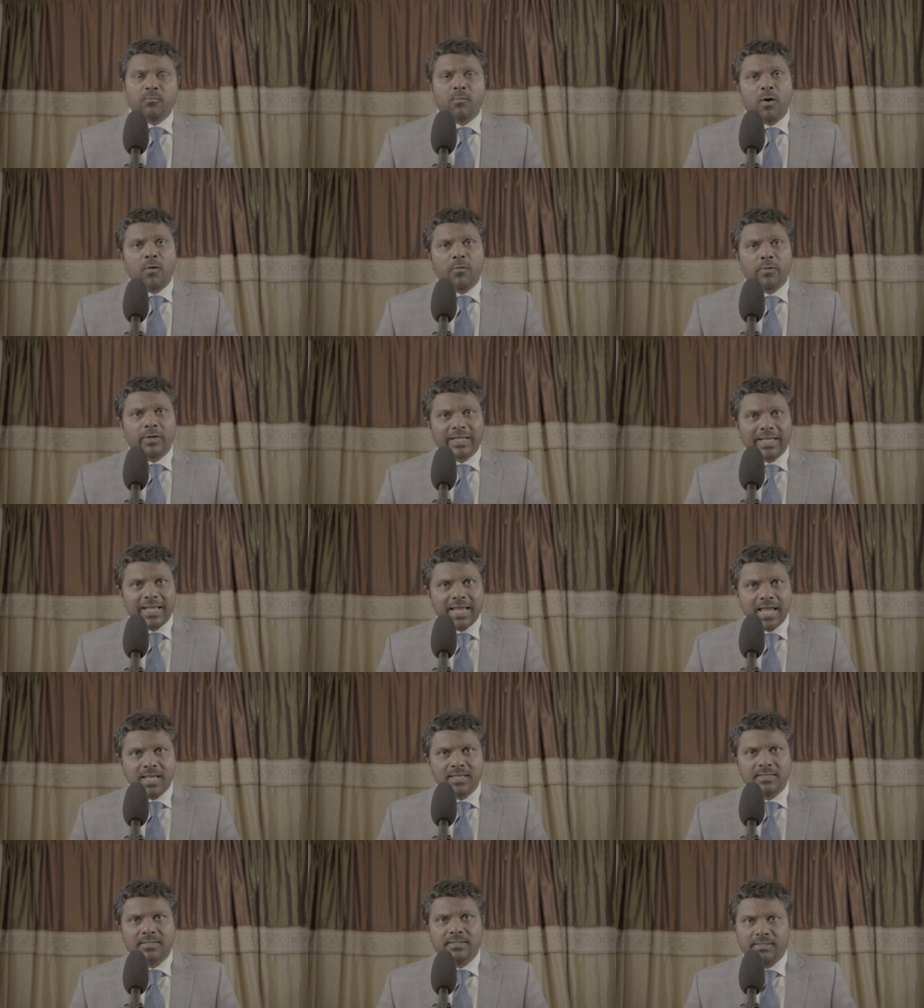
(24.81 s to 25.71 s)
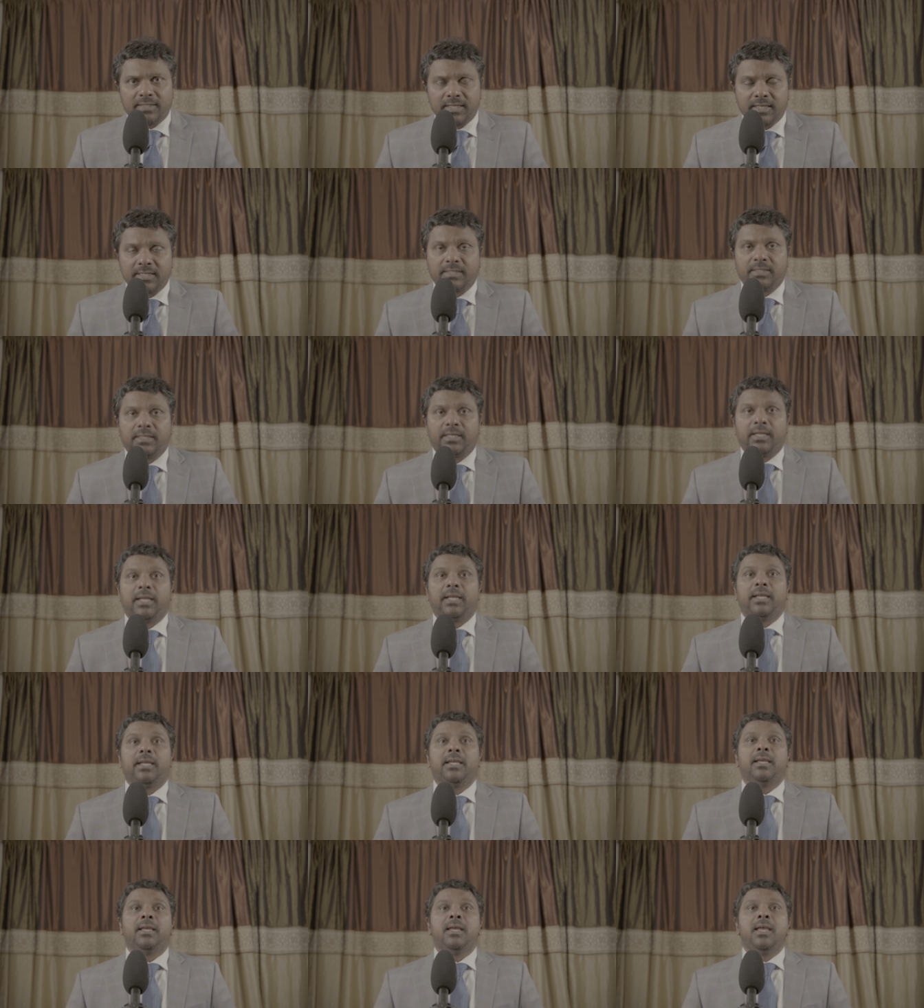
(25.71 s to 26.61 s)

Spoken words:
over age 60,